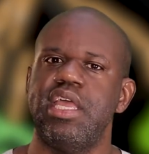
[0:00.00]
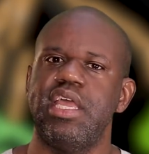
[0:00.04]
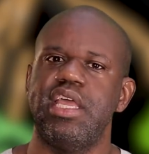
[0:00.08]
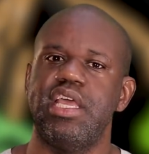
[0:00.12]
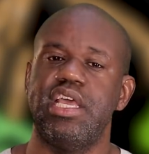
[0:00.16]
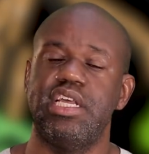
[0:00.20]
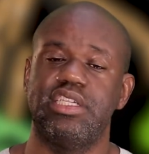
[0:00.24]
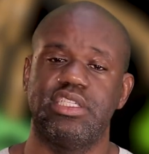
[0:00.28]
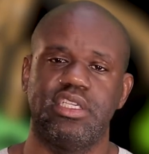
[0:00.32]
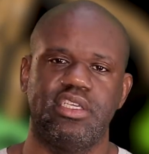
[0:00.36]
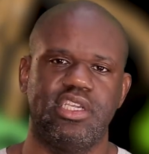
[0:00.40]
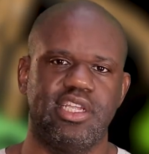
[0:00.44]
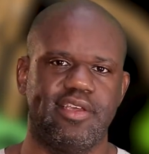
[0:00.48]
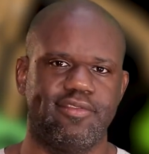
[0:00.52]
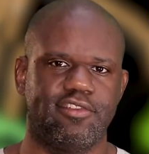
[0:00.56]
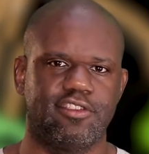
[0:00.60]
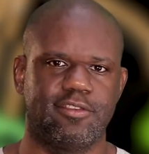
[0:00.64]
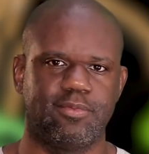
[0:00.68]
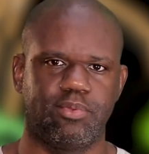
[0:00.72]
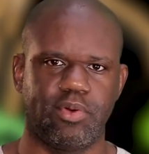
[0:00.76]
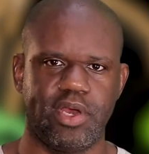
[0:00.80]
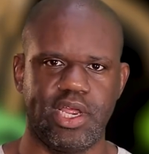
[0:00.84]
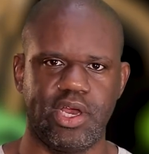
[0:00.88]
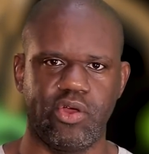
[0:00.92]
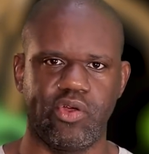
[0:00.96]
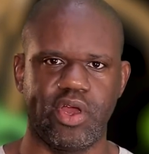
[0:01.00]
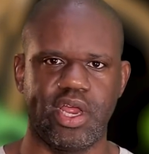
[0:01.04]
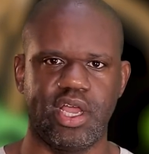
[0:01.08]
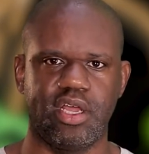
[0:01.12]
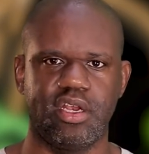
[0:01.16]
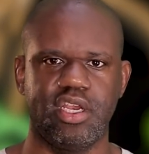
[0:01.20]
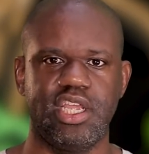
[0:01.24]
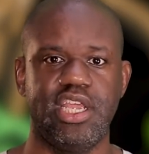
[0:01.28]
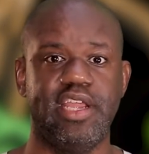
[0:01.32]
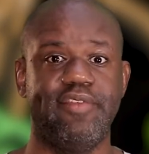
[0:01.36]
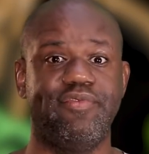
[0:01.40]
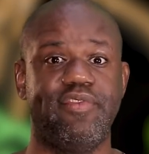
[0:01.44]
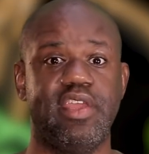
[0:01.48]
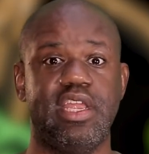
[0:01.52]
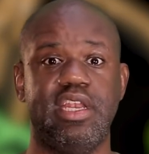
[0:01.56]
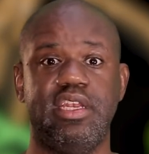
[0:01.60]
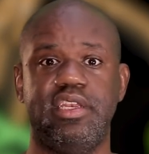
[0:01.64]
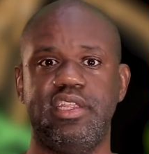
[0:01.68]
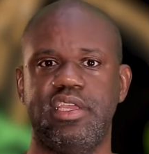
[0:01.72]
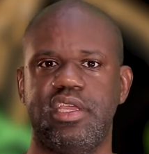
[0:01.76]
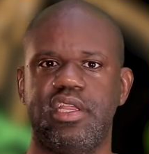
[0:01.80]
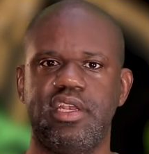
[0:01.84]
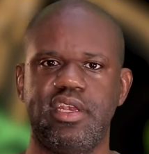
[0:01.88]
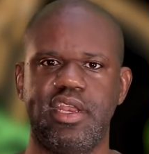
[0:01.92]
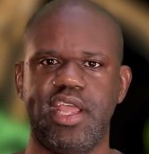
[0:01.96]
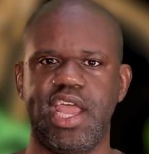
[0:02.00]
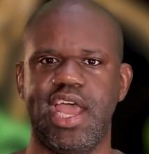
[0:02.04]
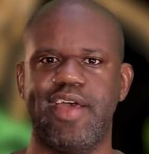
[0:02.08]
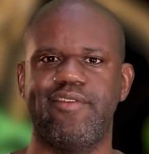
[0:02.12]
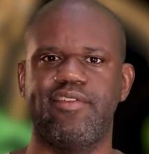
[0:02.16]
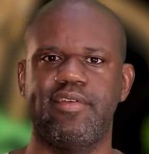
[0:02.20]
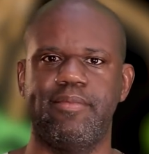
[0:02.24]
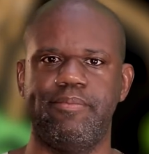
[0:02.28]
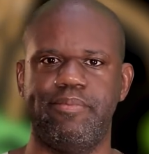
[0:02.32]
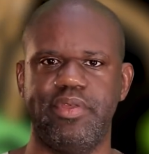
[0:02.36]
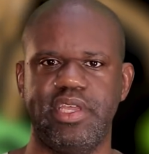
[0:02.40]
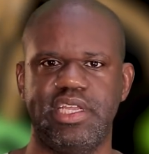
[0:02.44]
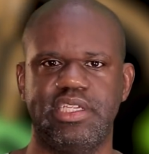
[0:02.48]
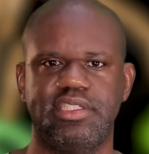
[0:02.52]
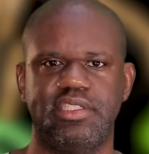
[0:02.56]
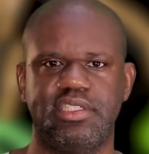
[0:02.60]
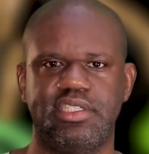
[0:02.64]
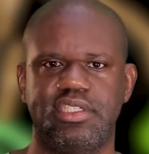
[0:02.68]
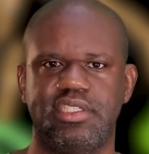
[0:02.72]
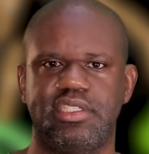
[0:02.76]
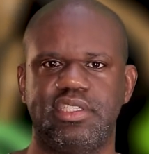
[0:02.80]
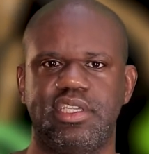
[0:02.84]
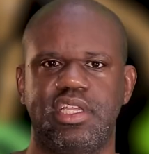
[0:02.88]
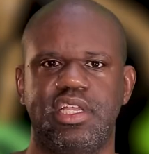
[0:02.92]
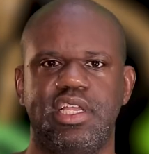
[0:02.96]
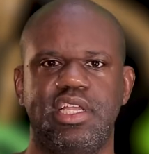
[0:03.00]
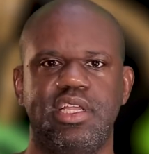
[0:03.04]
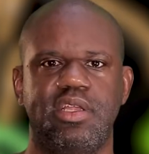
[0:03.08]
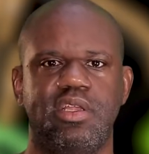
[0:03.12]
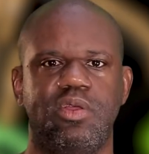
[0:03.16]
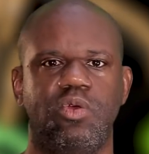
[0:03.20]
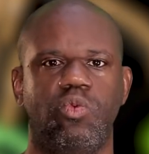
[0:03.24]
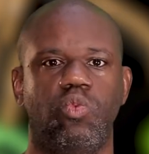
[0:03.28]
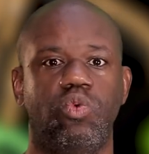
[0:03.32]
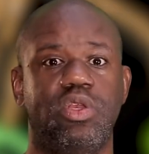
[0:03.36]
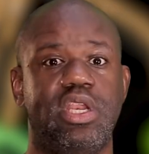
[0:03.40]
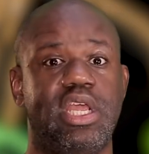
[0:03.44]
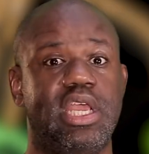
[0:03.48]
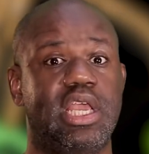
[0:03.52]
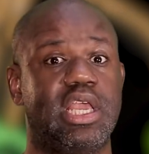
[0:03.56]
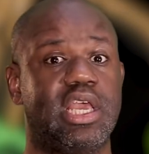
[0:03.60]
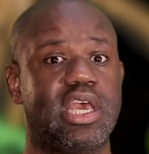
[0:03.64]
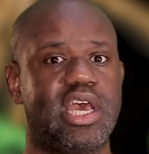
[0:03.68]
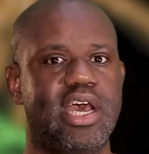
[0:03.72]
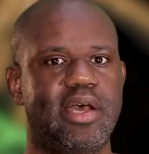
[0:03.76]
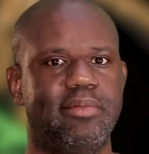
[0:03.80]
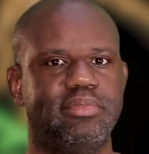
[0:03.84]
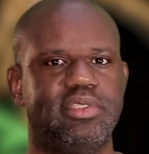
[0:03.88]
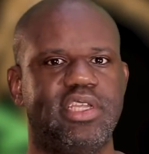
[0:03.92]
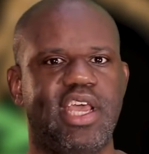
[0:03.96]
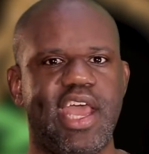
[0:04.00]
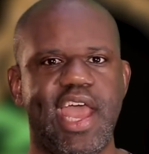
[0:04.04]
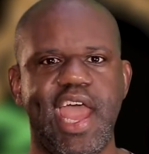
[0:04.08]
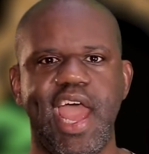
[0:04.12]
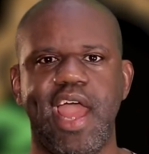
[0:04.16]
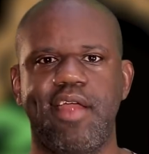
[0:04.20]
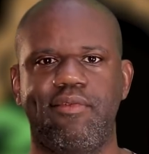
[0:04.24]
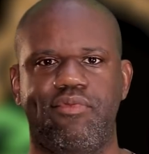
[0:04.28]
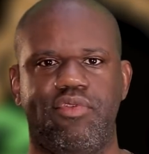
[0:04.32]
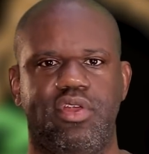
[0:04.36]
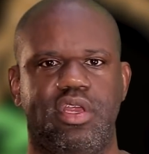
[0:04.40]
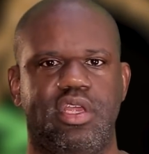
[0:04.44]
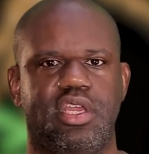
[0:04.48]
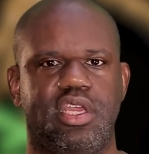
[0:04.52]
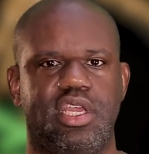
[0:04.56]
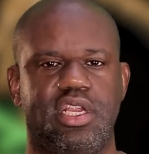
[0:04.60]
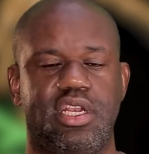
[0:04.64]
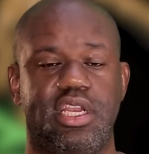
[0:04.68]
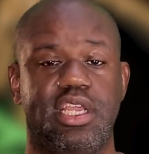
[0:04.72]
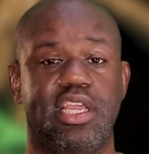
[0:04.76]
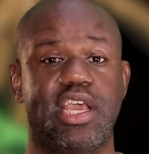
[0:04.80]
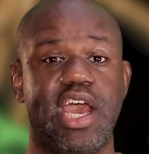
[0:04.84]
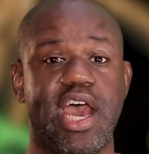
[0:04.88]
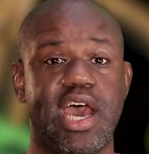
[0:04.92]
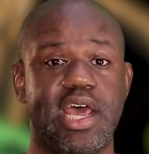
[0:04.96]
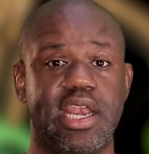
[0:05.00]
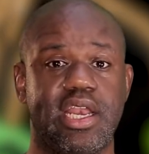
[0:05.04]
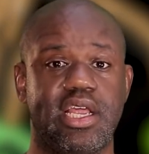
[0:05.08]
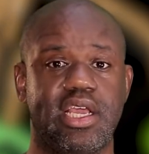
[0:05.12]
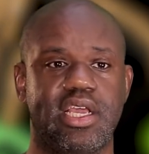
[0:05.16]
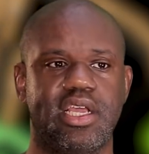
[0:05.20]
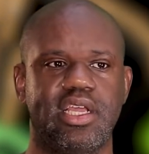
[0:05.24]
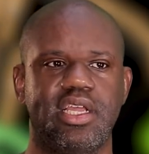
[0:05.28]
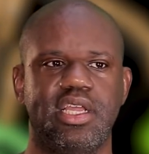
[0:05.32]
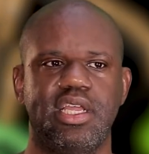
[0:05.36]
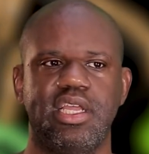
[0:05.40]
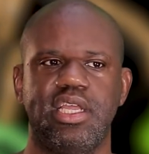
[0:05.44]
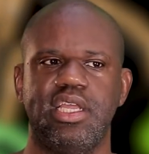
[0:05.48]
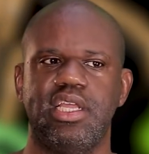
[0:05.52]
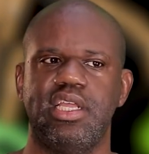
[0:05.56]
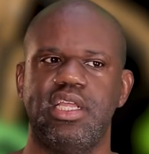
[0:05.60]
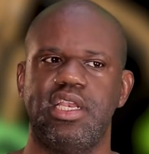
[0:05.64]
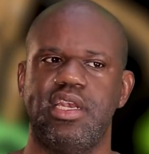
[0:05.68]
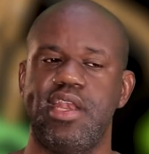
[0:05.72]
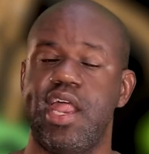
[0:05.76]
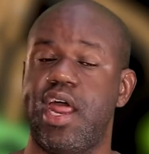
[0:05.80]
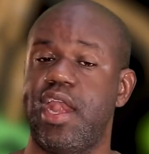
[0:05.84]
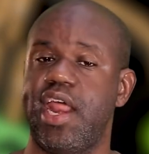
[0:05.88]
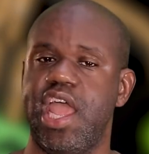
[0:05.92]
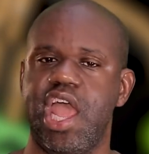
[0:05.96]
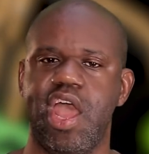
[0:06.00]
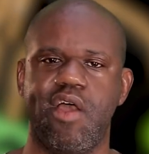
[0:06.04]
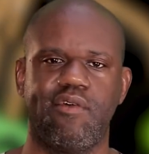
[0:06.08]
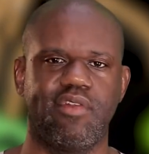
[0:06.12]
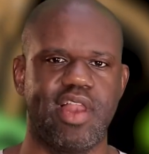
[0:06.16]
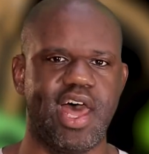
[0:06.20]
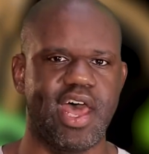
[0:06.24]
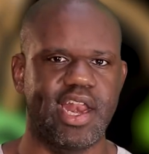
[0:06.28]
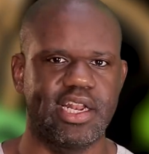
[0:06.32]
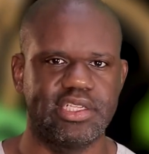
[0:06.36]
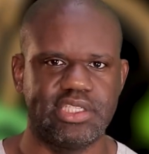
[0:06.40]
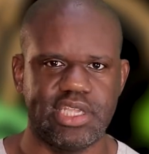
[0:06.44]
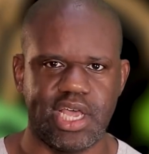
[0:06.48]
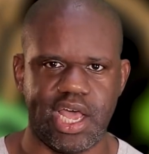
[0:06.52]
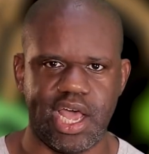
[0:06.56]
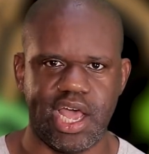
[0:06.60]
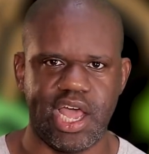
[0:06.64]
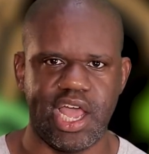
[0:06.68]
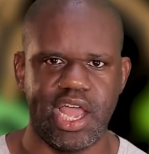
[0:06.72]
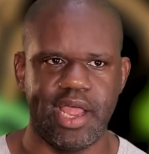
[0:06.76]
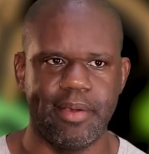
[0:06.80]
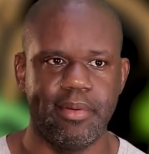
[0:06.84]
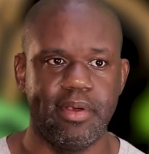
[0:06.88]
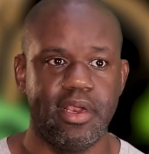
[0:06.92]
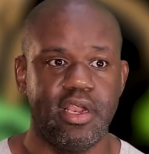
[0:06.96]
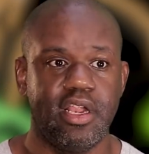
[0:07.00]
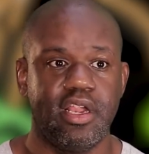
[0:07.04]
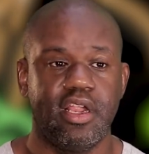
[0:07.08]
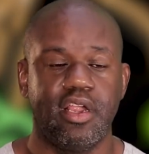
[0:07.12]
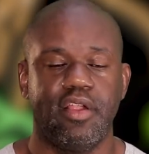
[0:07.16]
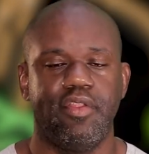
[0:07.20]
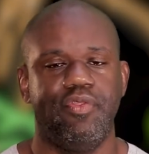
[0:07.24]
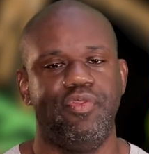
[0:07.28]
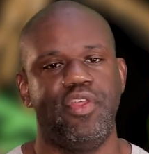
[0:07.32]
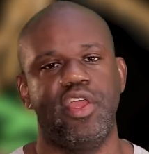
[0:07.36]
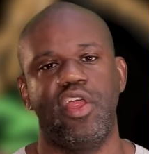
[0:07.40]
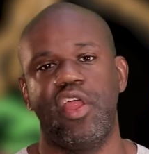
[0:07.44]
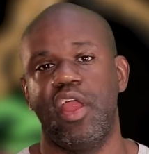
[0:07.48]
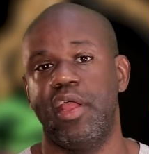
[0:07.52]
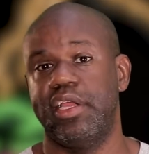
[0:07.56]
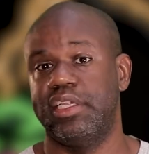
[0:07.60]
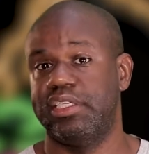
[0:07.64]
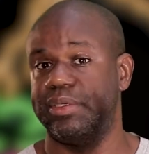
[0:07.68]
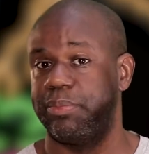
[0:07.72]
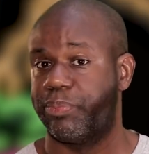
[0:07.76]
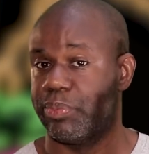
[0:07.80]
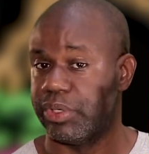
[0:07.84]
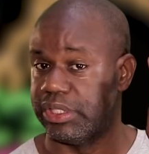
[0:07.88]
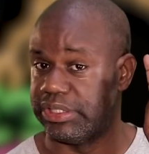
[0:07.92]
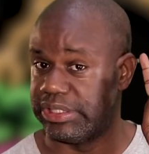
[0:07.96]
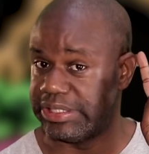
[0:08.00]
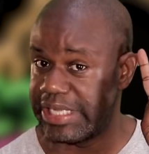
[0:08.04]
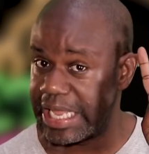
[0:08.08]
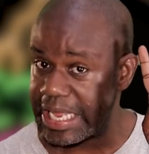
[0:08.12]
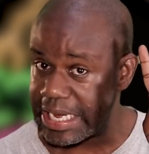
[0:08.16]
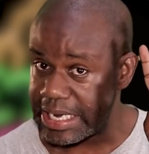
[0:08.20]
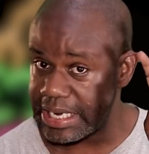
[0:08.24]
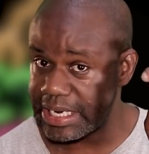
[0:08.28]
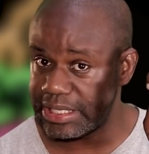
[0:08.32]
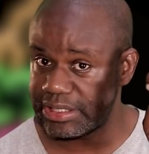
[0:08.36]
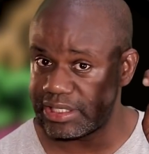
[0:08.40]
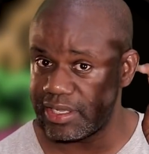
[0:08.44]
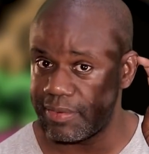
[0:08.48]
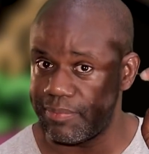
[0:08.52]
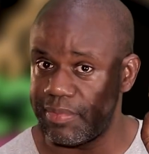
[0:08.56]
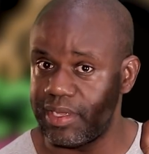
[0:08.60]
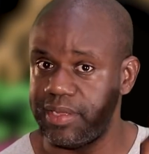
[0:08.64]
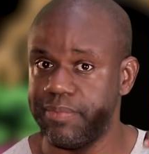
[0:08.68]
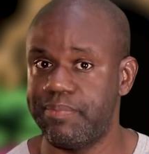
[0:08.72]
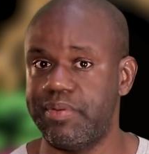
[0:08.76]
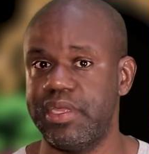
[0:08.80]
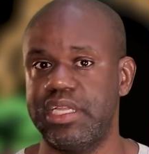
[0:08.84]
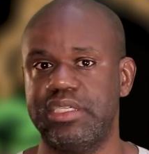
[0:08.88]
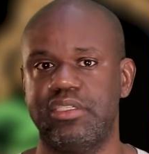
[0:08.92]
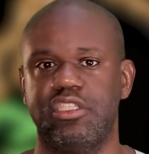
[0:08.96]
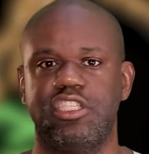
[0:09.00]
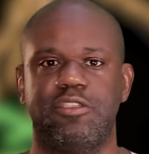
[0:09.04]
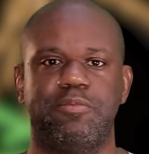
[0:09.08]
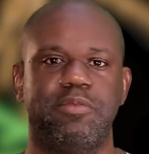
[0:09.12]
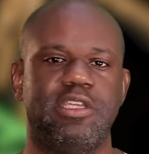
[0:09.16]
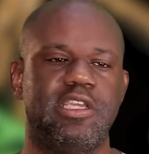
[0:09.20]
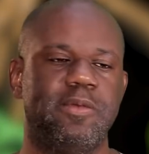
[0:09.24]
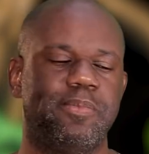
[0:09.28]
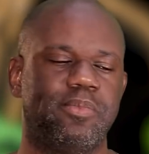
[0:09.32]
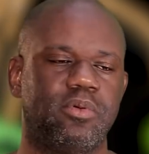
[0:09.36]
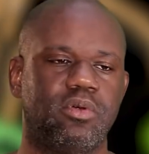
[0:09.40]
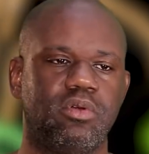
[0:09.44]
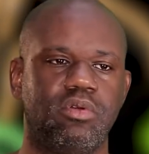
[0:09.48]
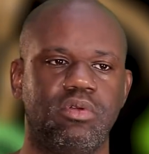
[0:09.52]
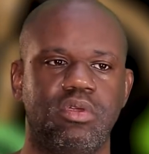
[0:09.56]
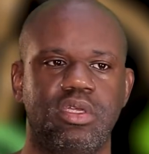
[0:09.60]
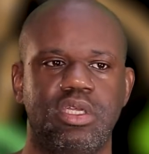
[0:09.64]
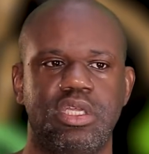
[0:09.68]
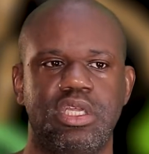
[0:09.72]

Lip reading: is a devil's playground. If they didn't have a business when they come to Africa and Ghana, now they have a lot of time. They're pretending to be business people.